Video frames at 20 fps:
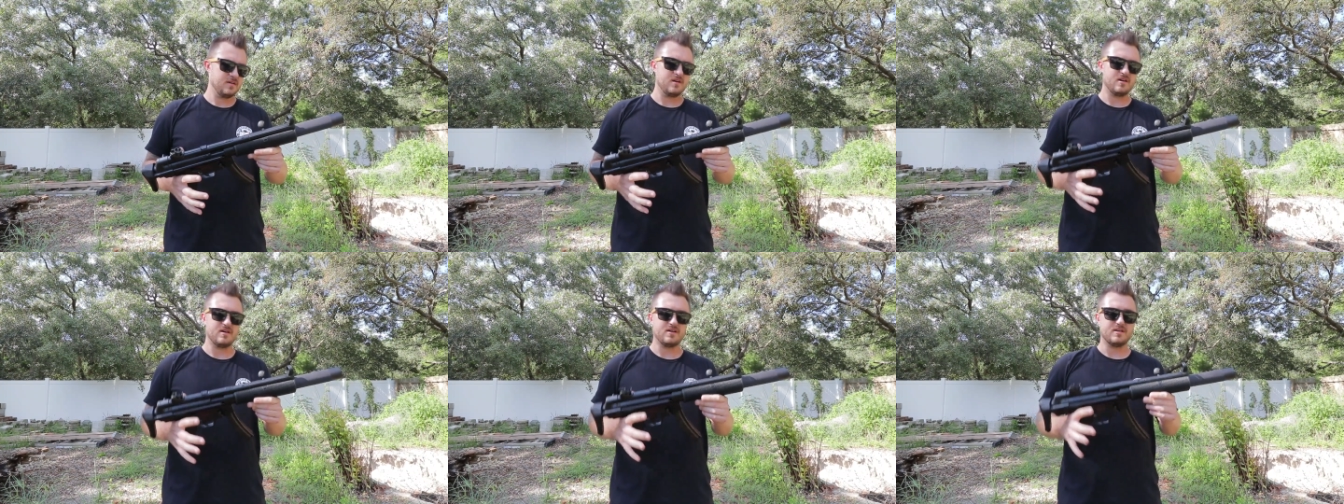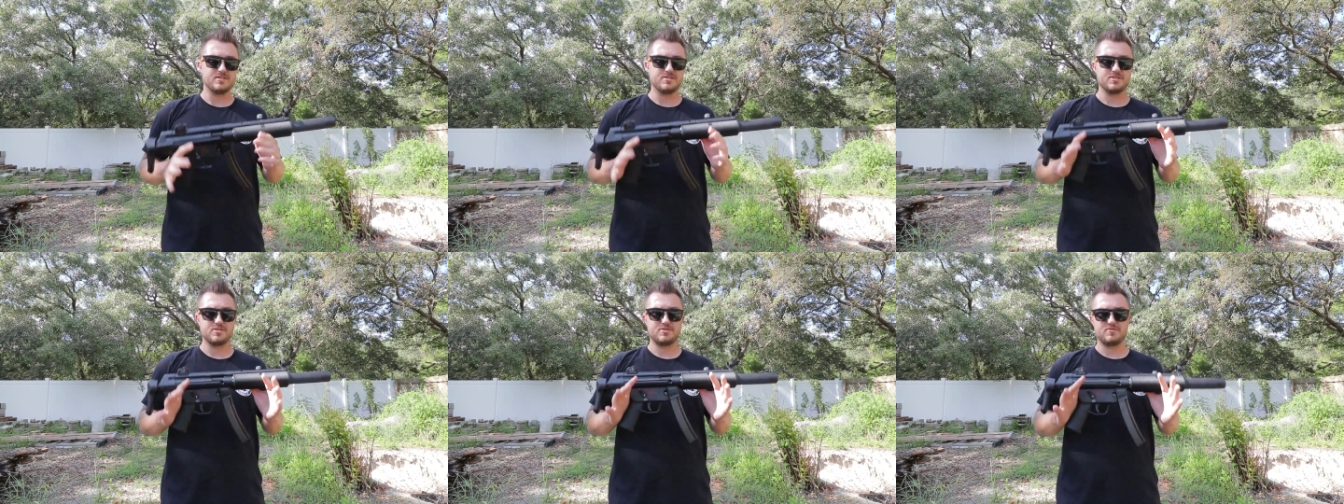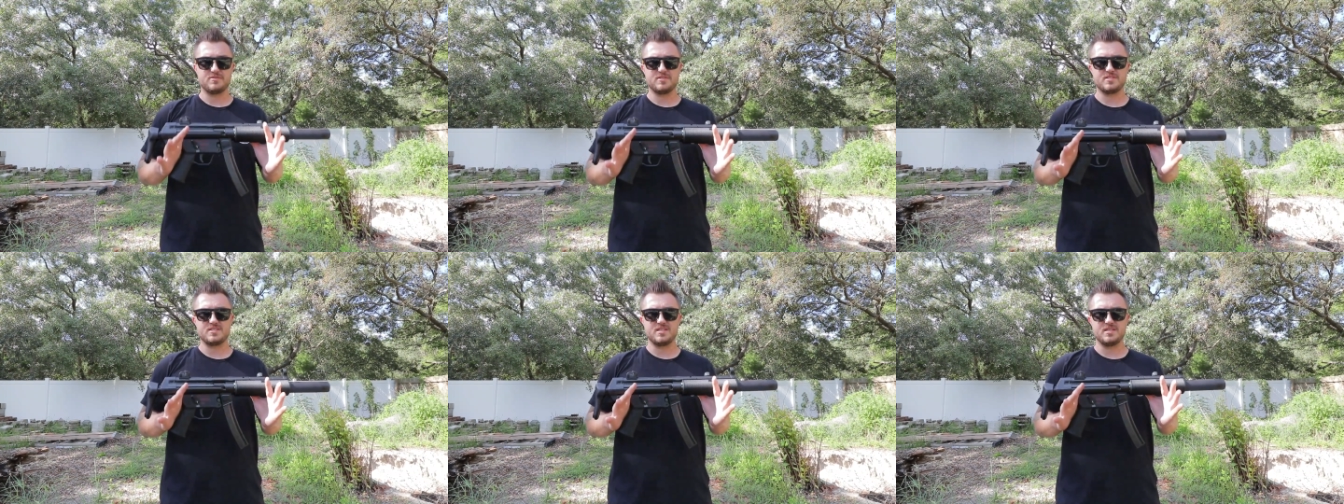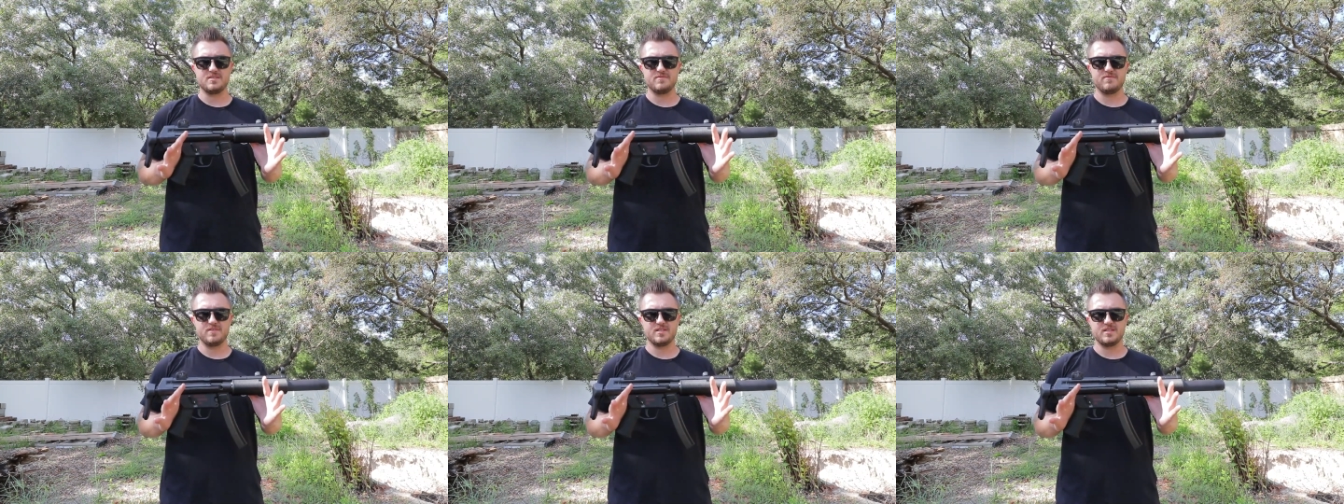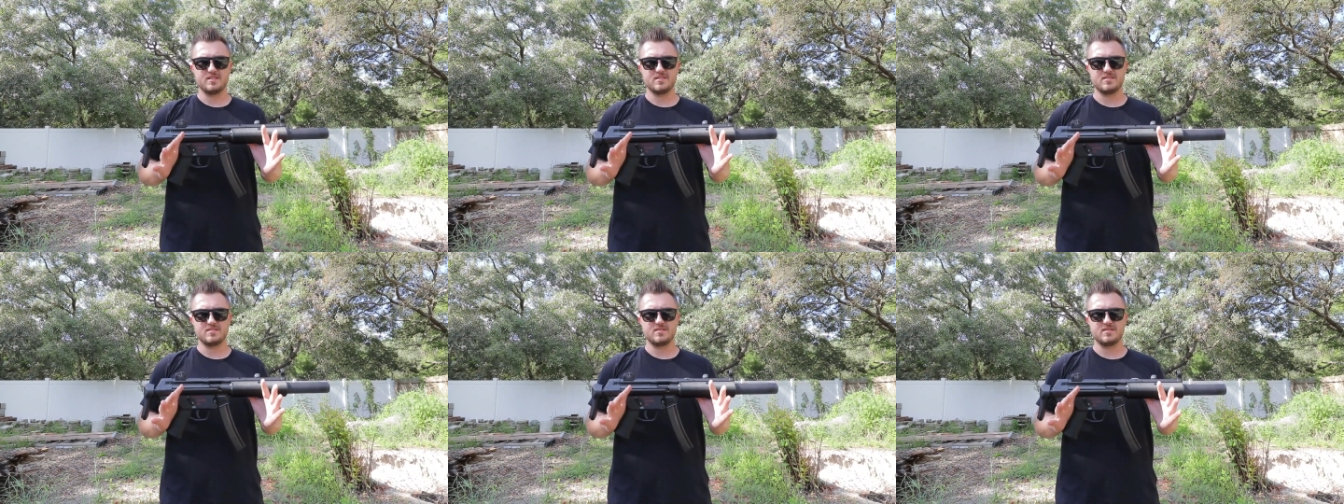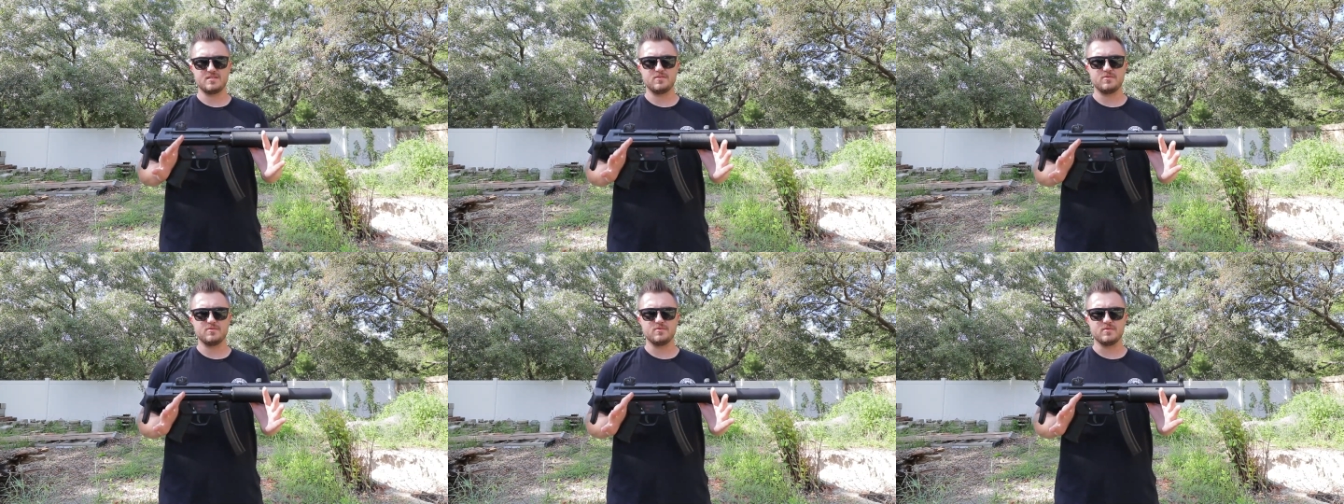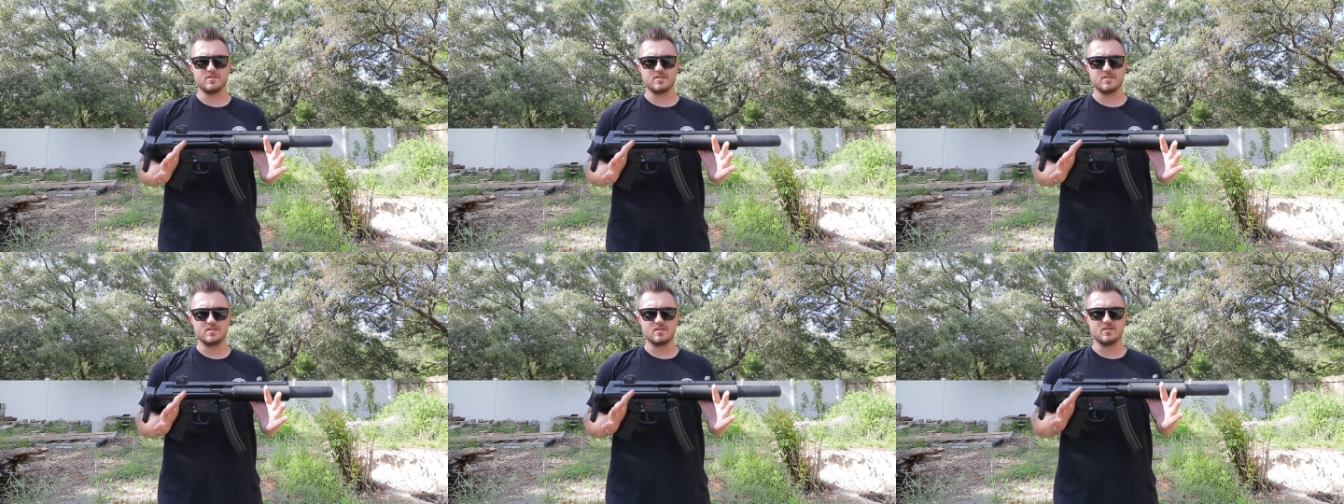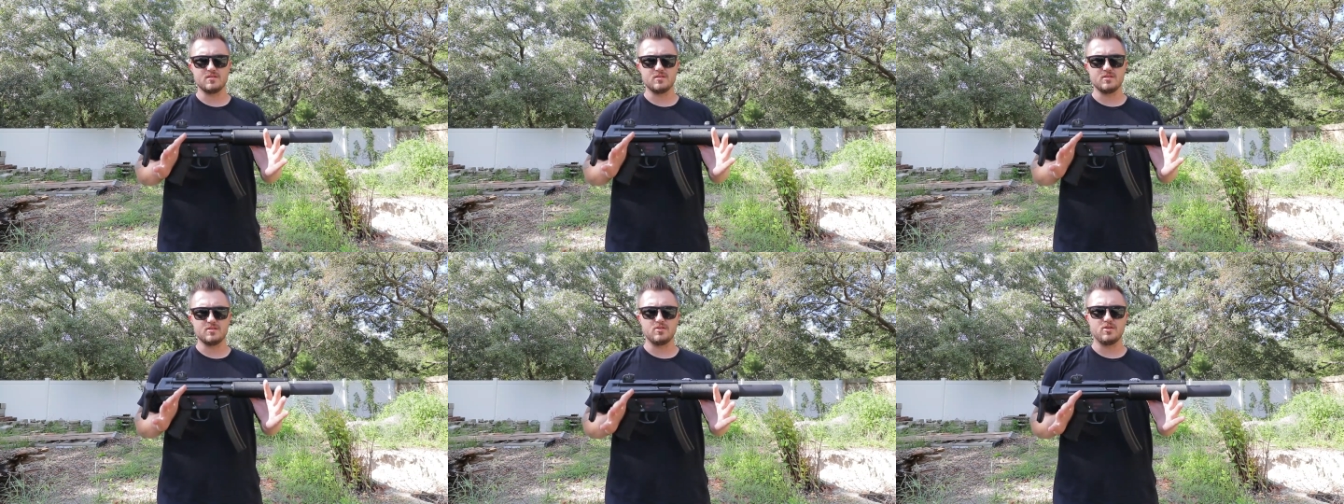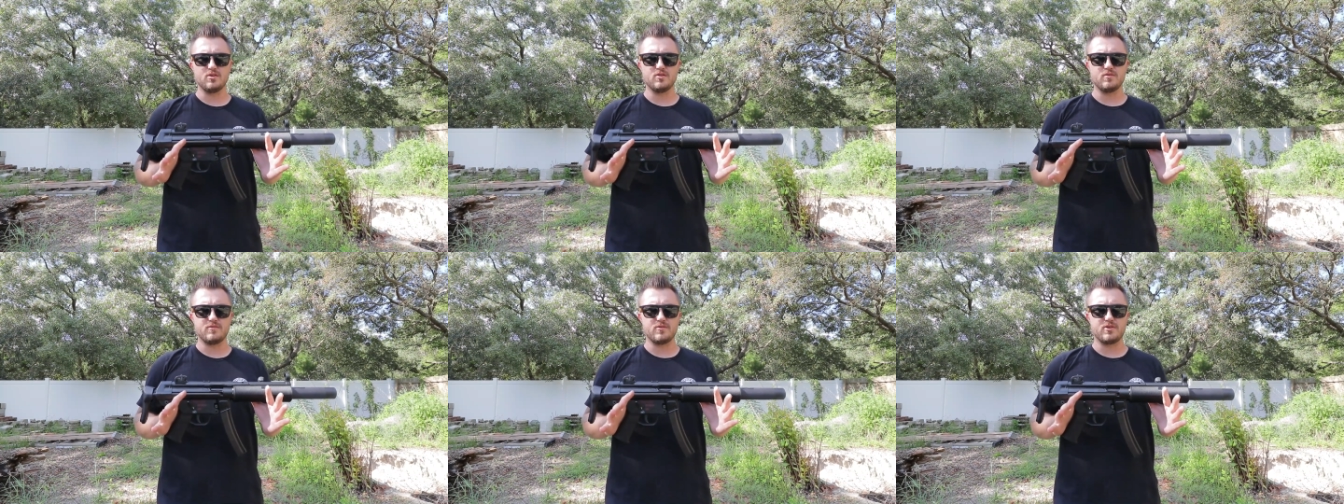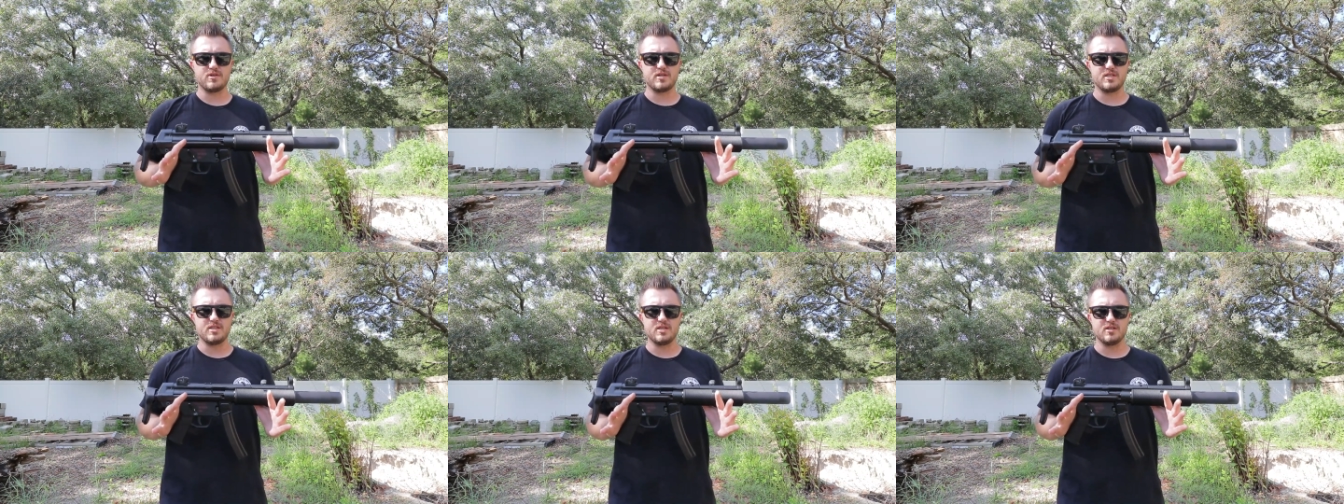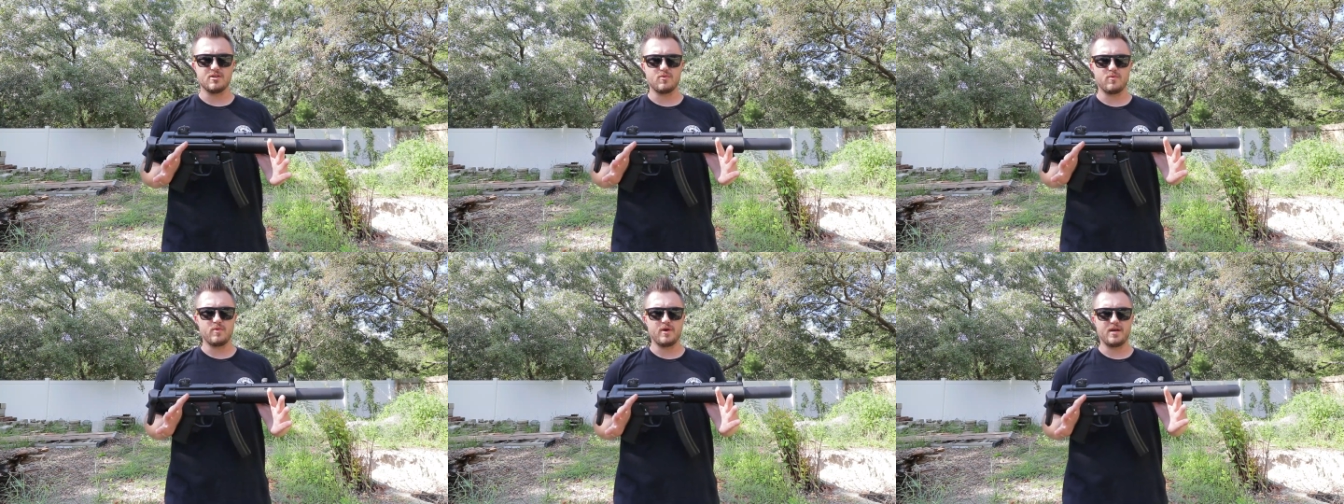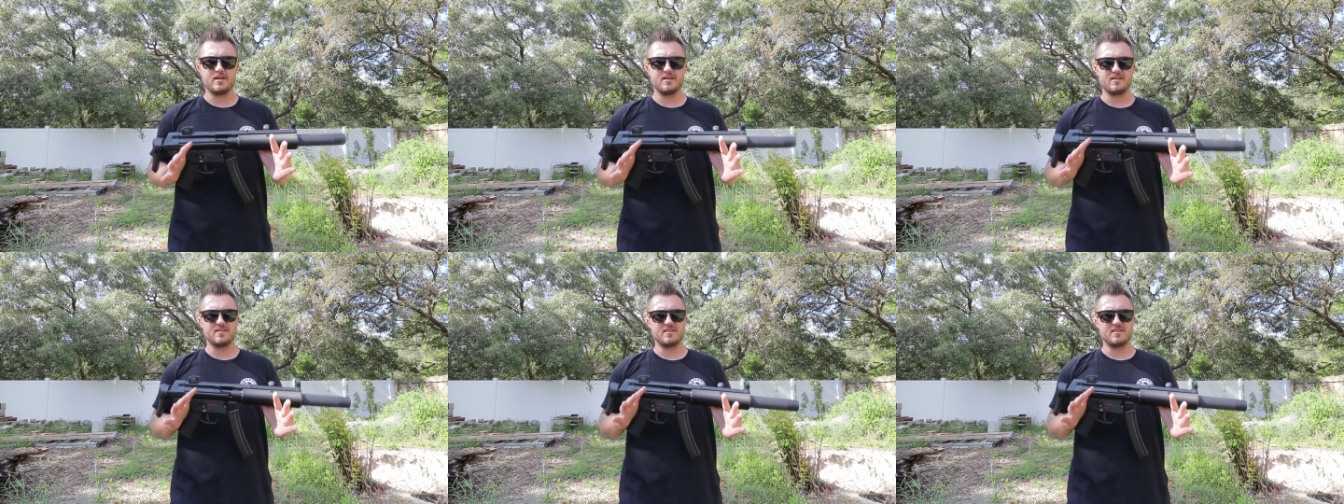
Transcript: Uh, I just received this. It was a little over a year wait.